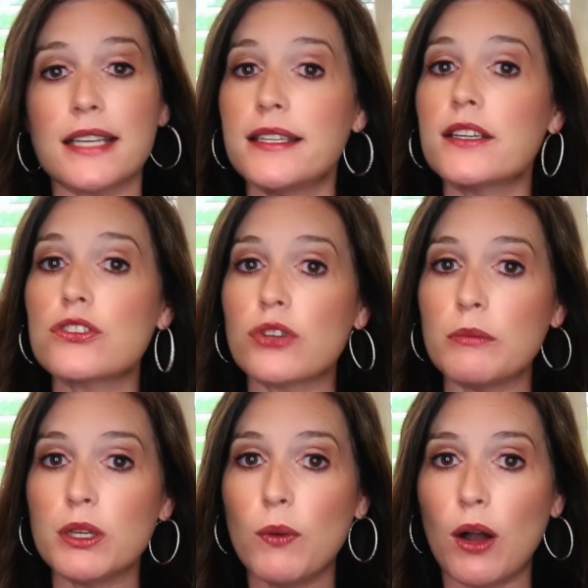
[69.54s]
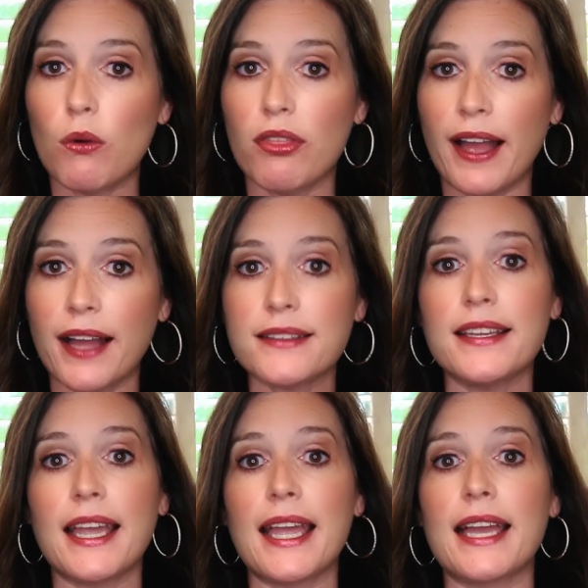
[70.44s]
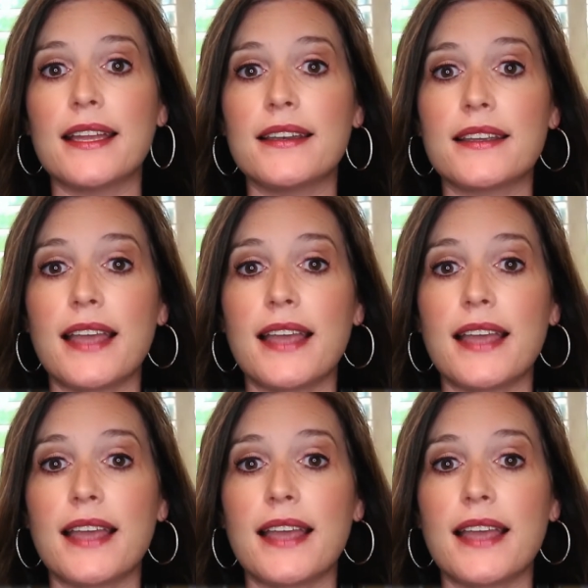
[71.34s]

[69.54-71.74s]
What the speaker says: I did extremely well with that and